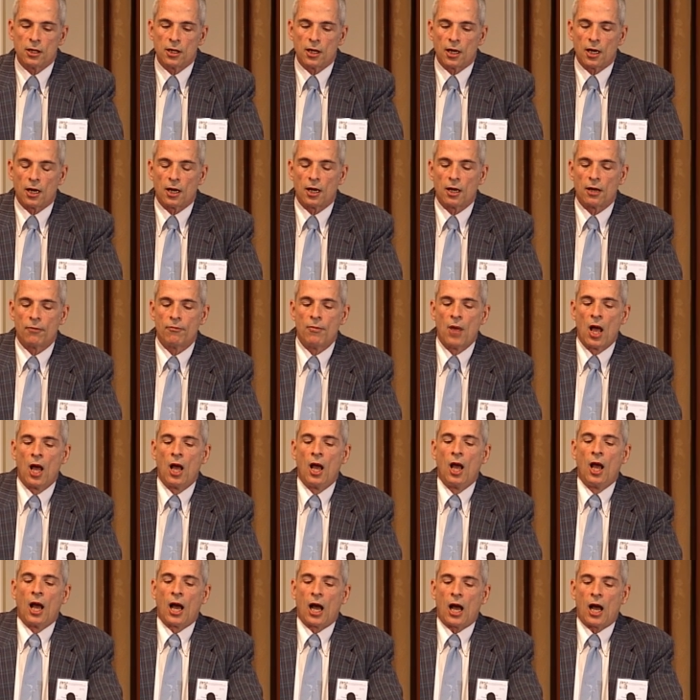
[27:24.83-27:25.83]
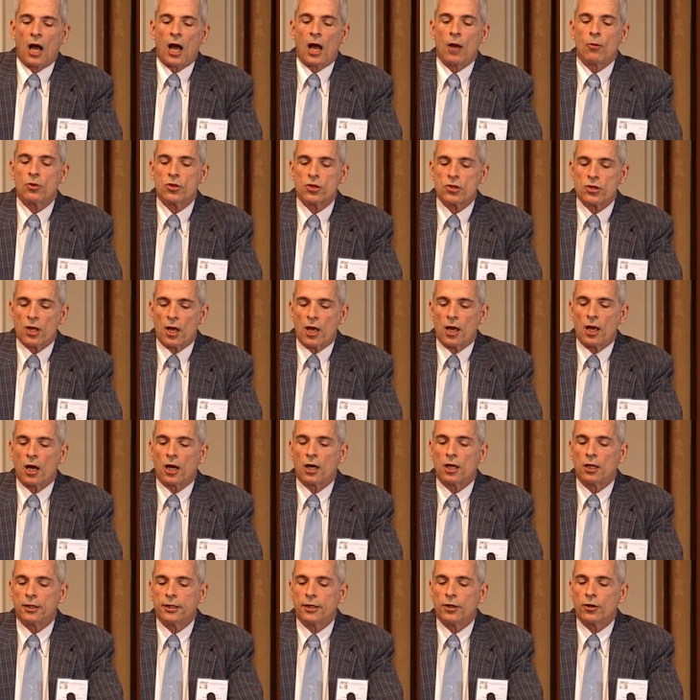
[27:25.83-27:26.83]
I would say a
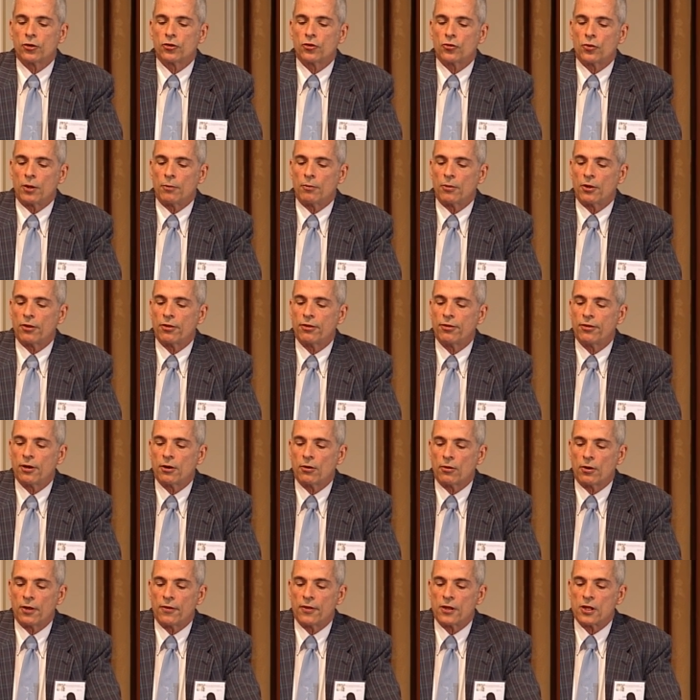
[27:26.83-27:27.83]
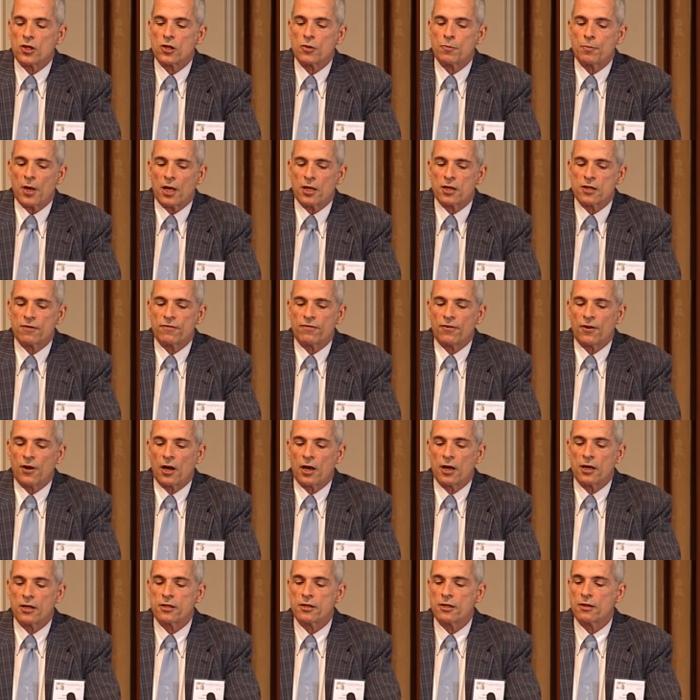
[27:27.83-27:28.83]
clear treatment theory that
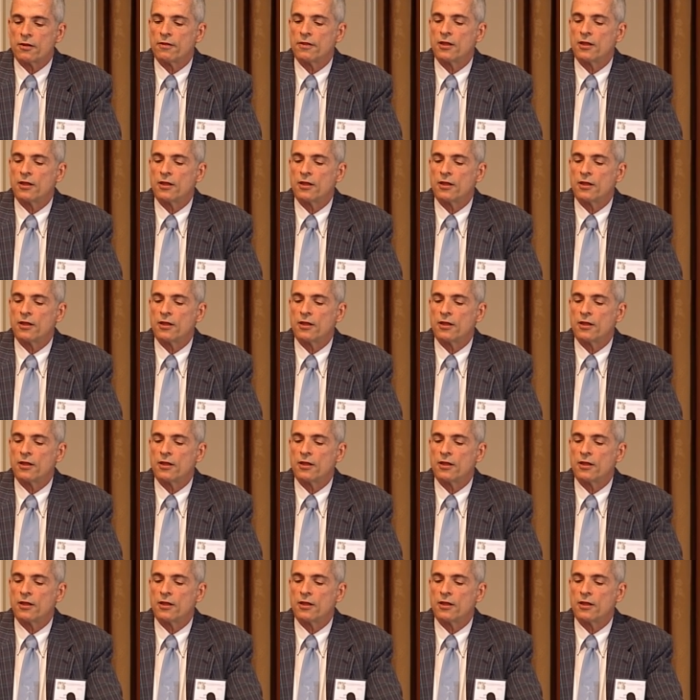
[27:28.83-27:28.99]
specifies